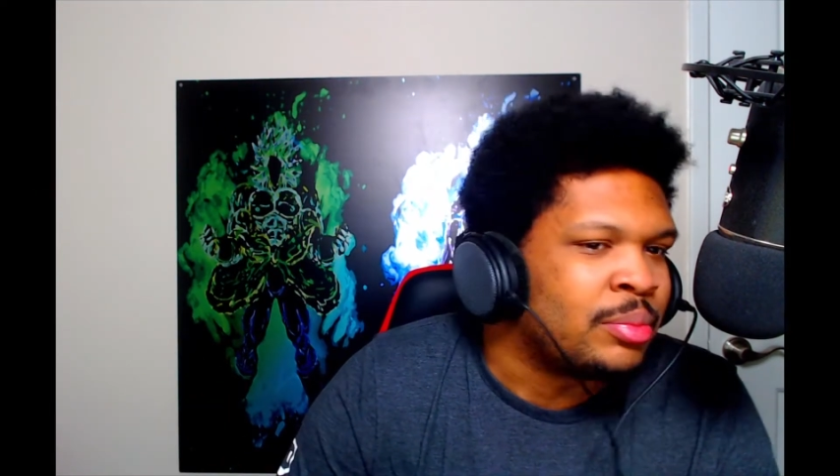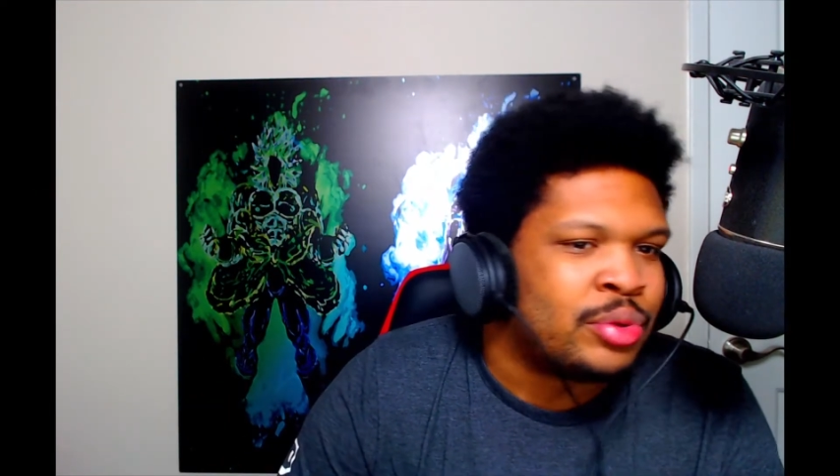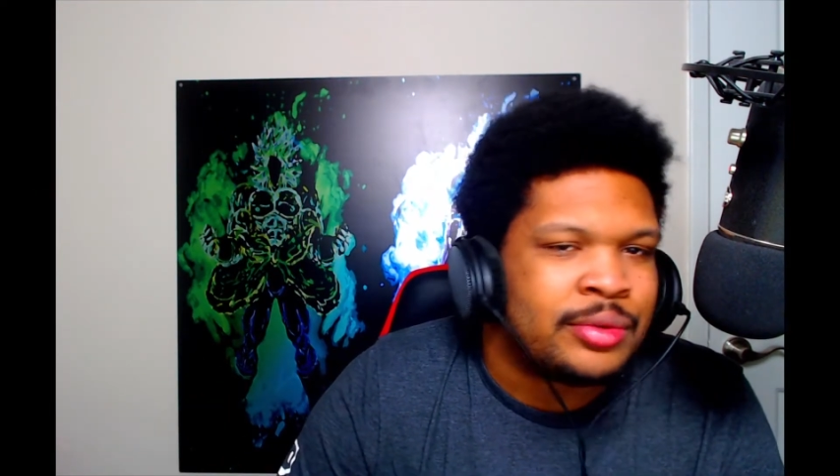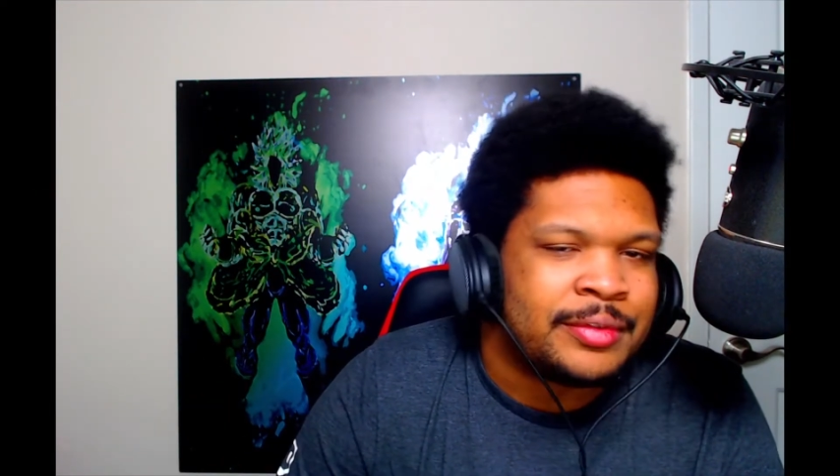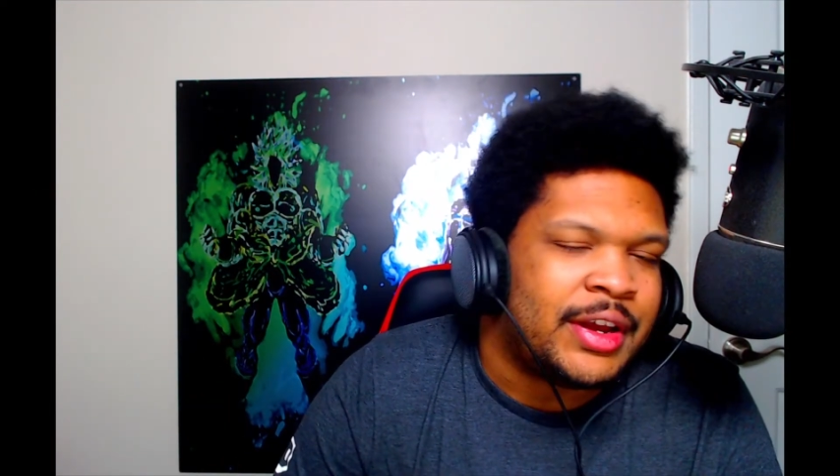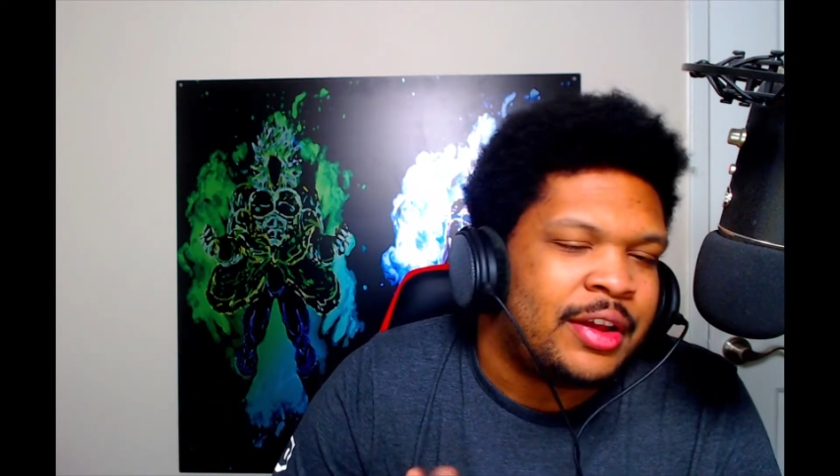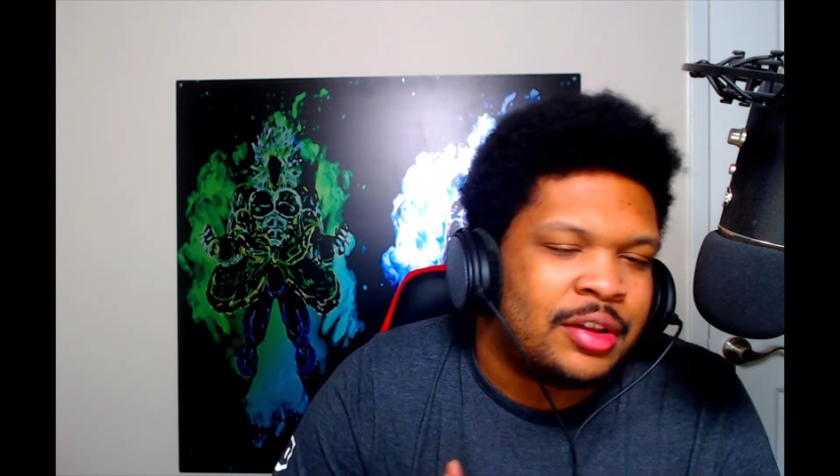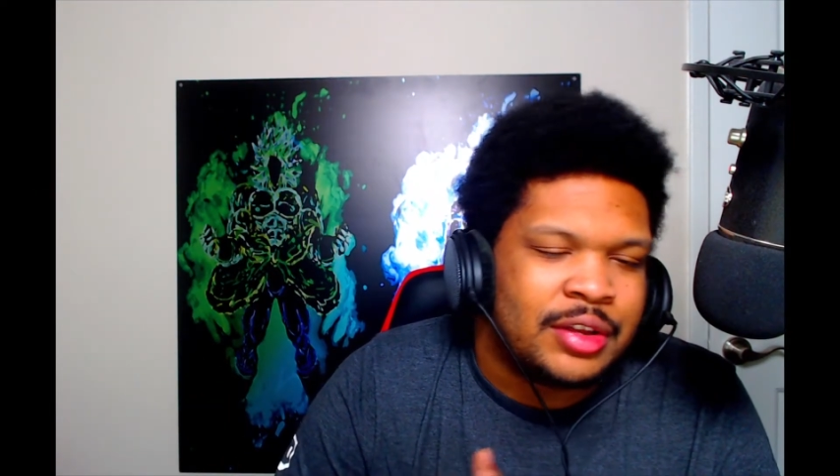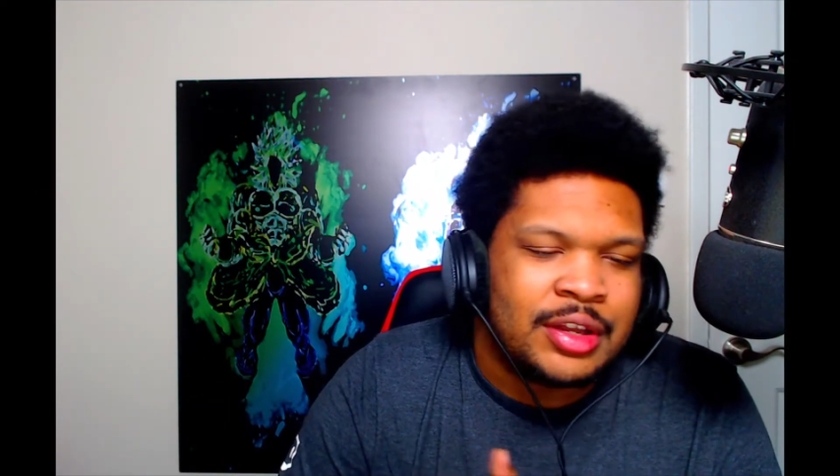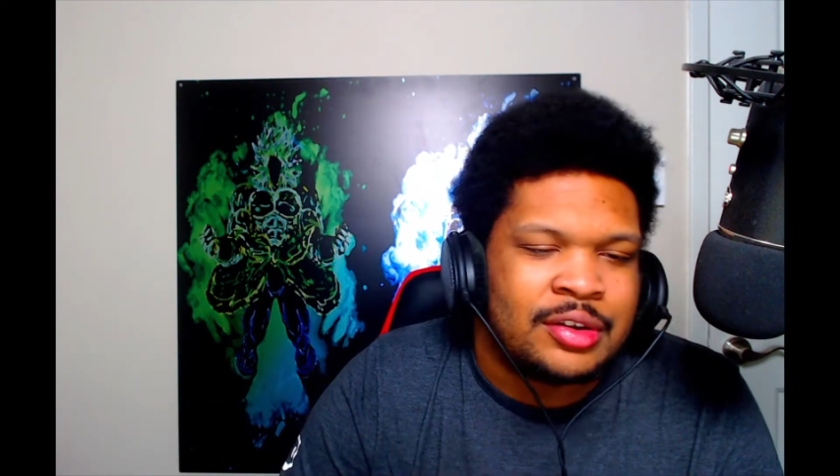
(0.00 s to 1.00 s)

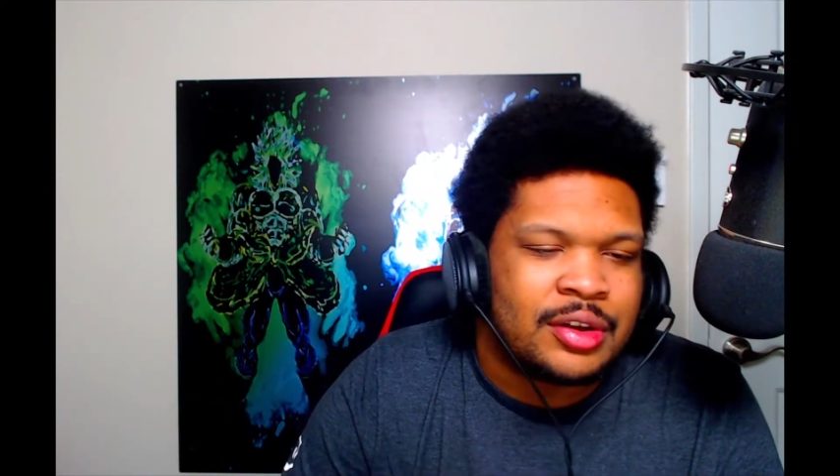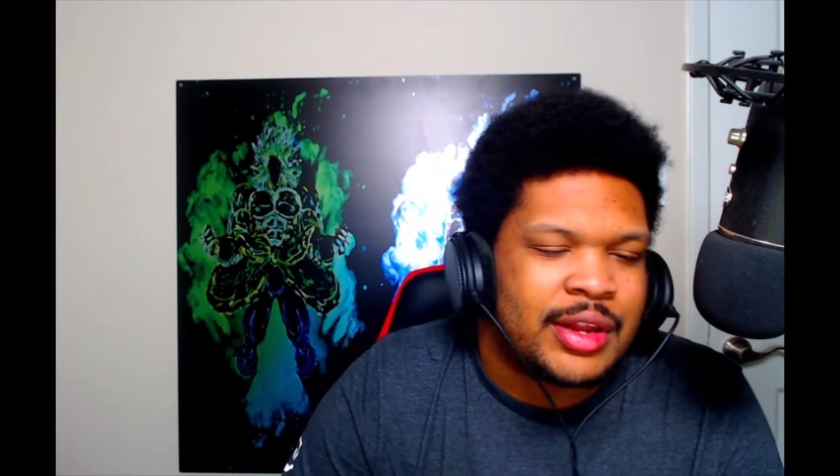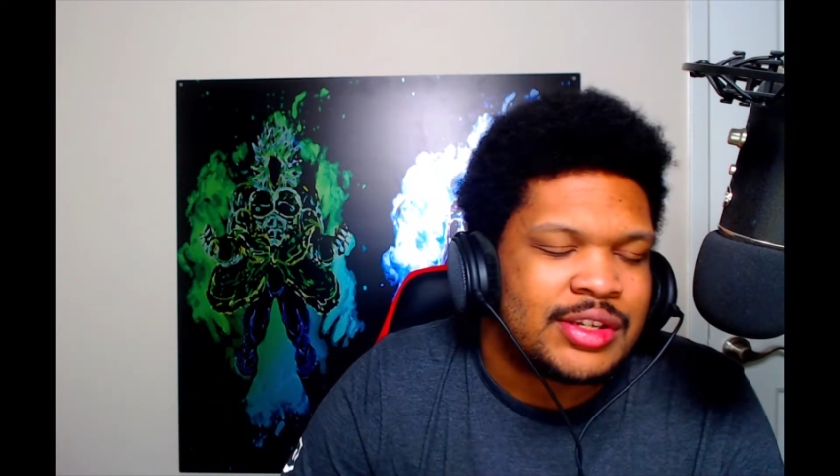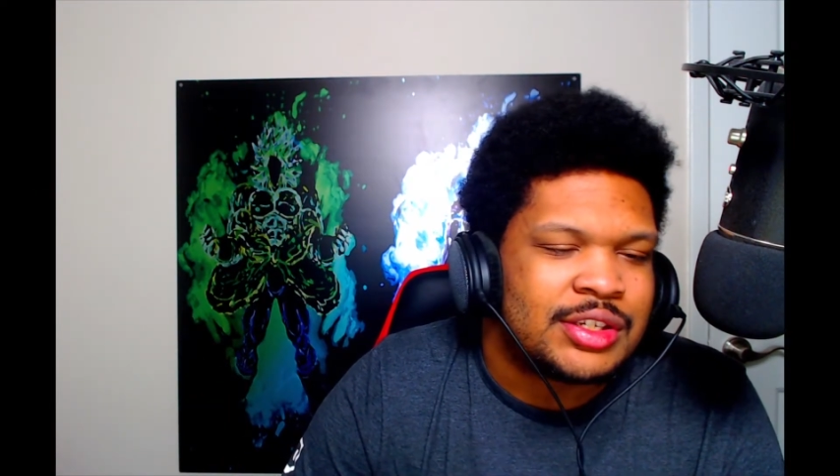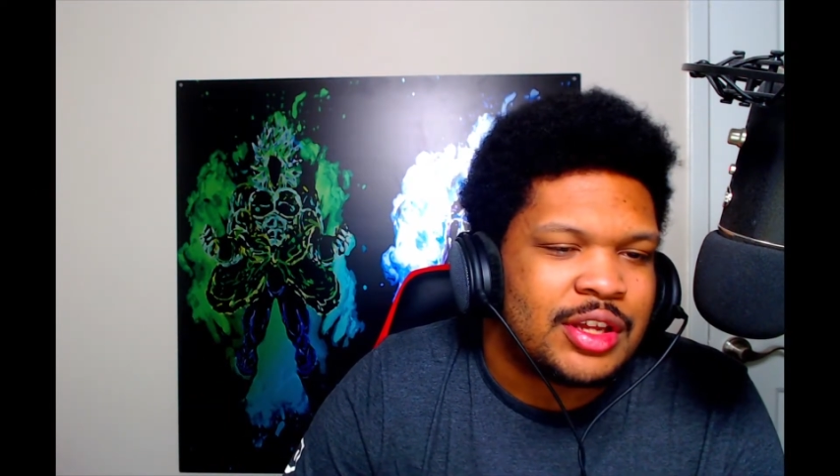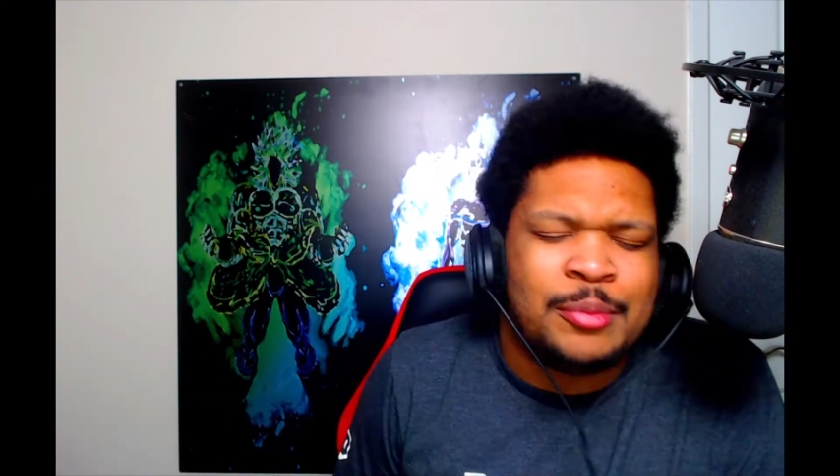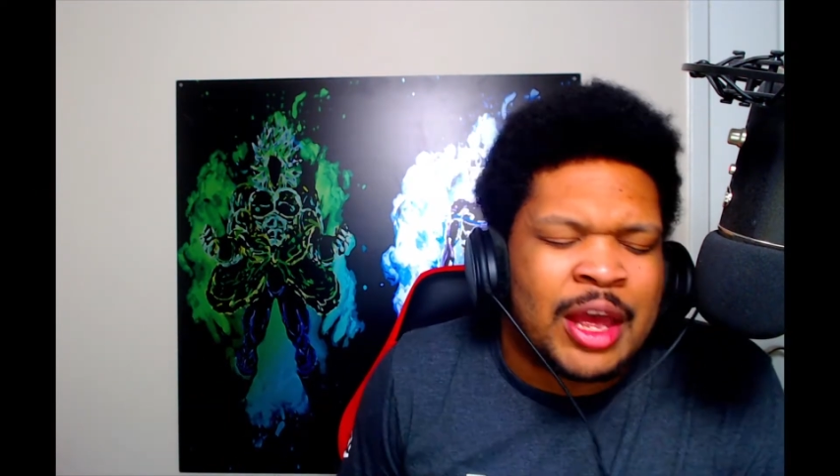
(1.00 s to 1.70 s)
profile and all that stuff.